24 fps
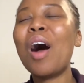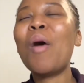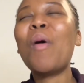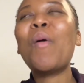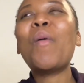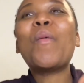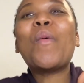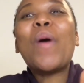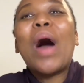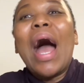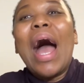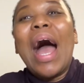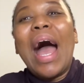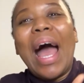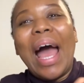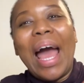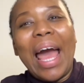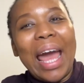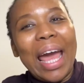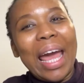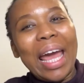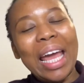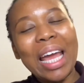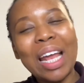
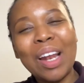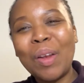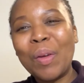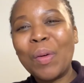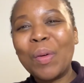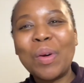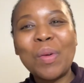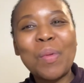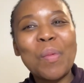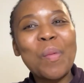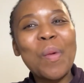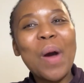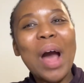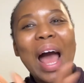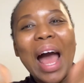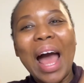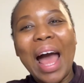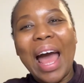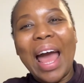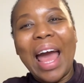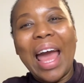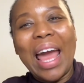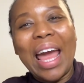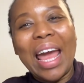Why, Lord?
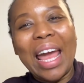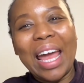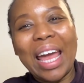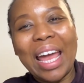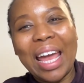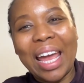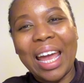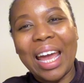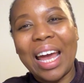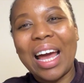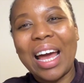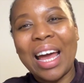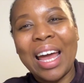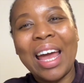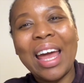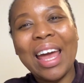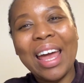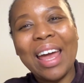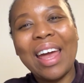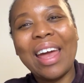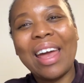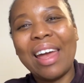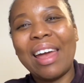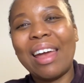Why?
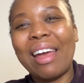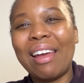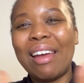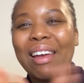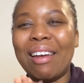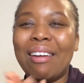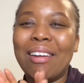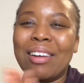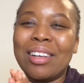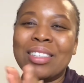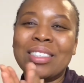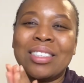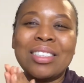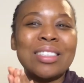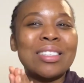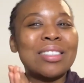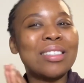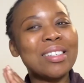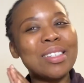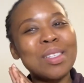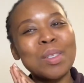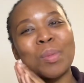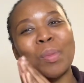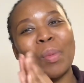Hey,
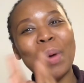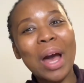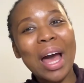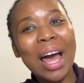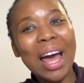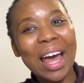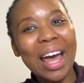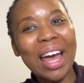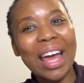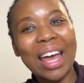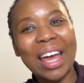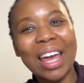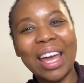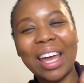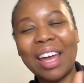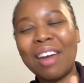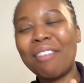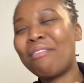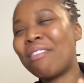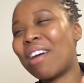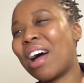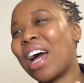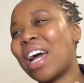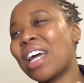Jesus, why?
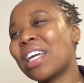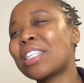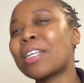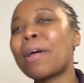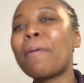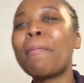Right?